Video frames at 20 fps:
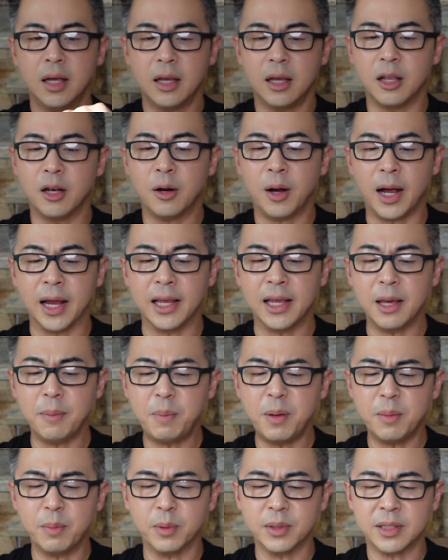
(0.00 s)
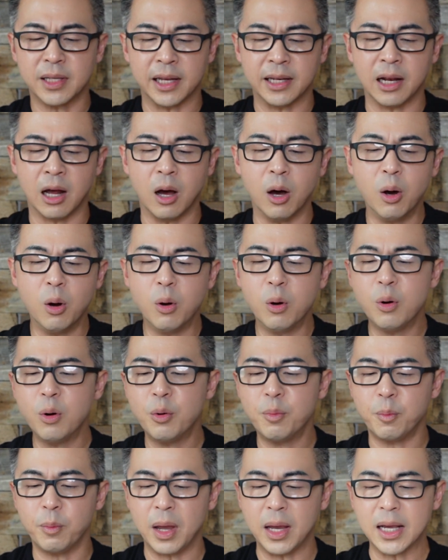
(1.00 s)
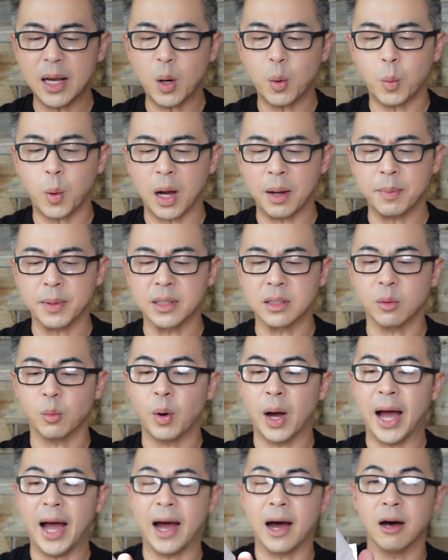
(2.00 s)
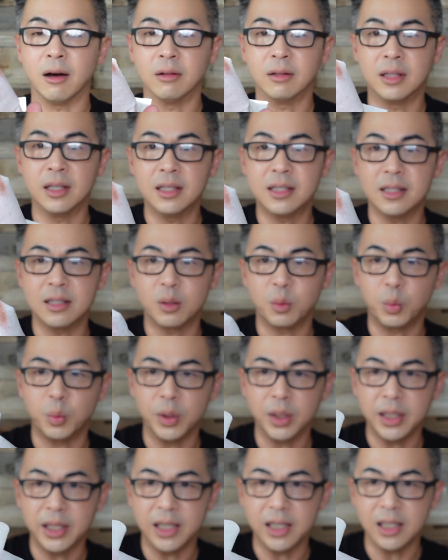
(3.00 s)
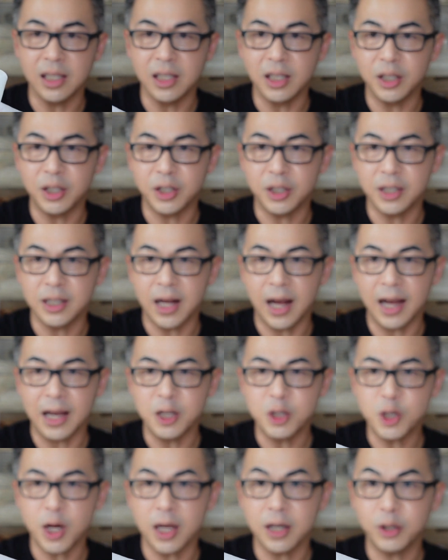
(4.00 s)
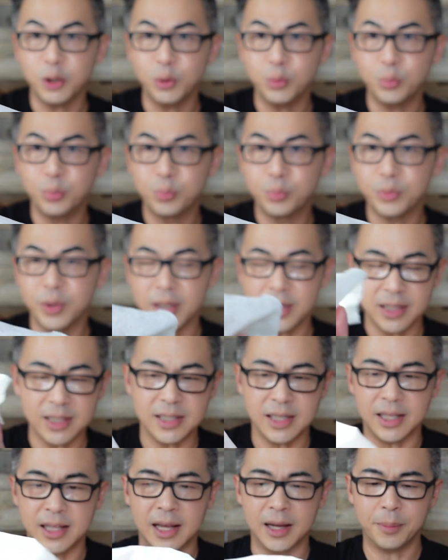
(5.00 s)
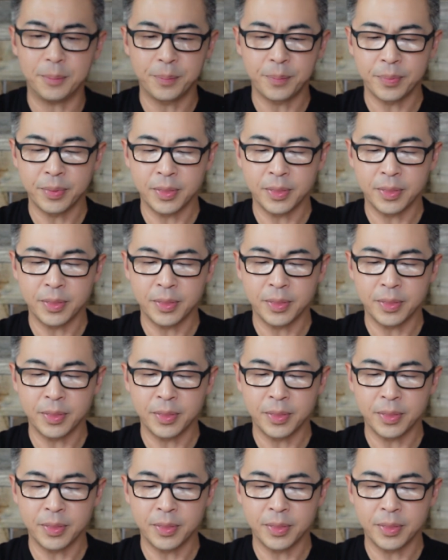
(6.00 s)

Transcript: you know, I get people say that, oh, makeup wipe is, wow, this is really glitter, the eyeshadow. You can see that.